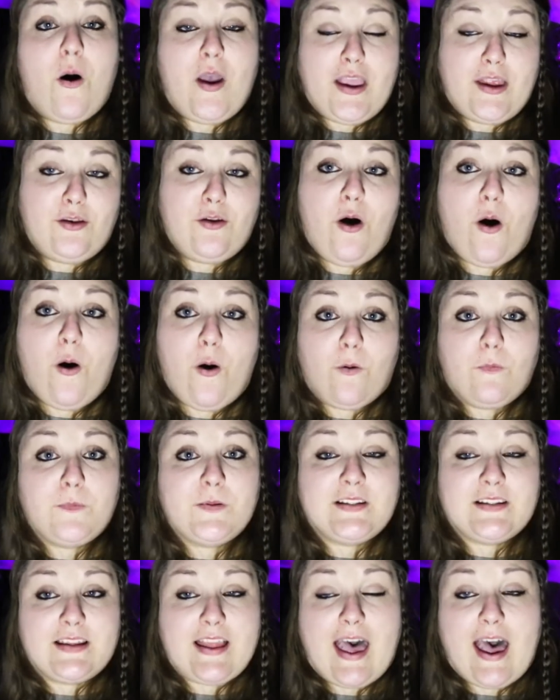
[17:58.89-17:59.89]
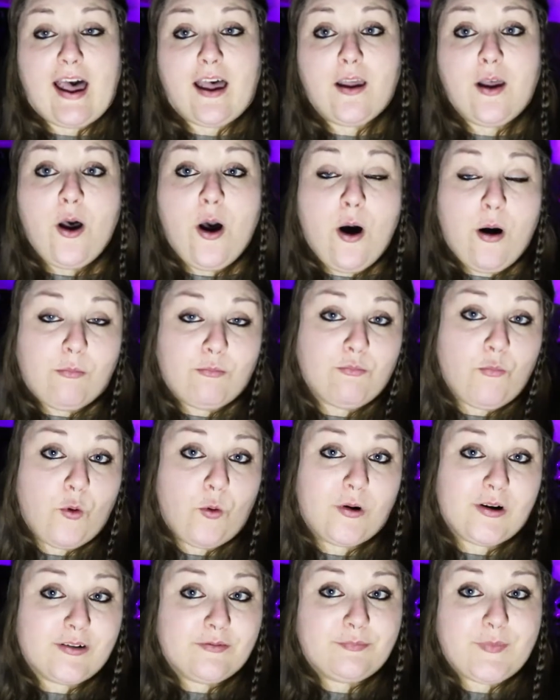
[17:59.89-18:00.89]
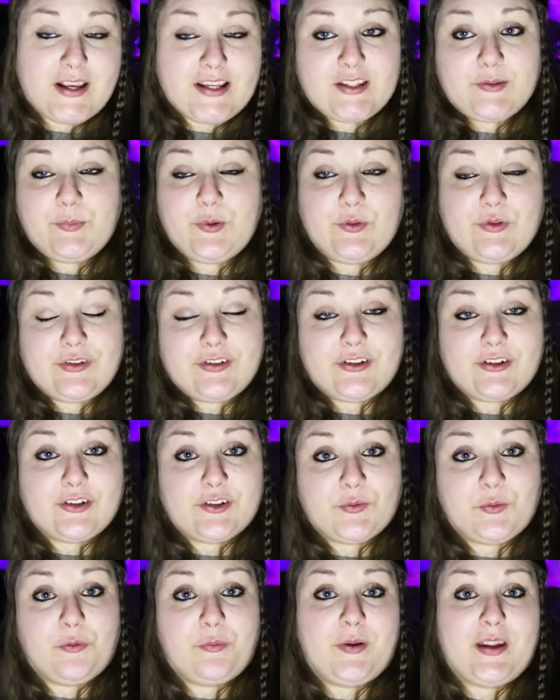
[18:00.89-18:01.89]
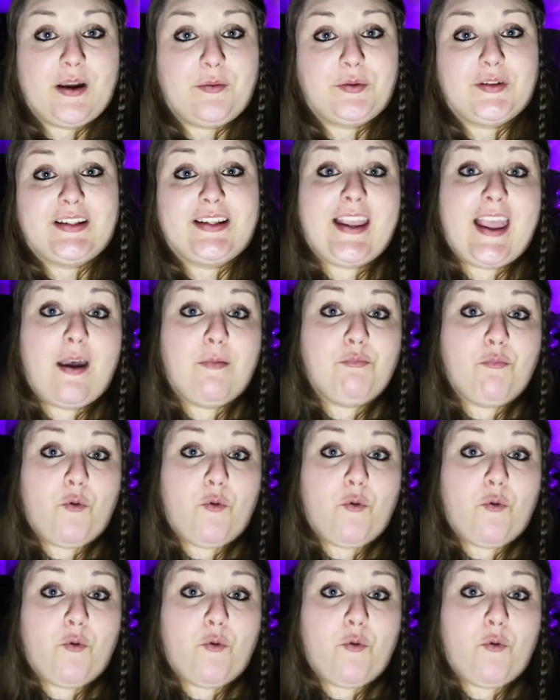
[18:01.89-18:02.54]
in hopes that more of my spooksters will be able to get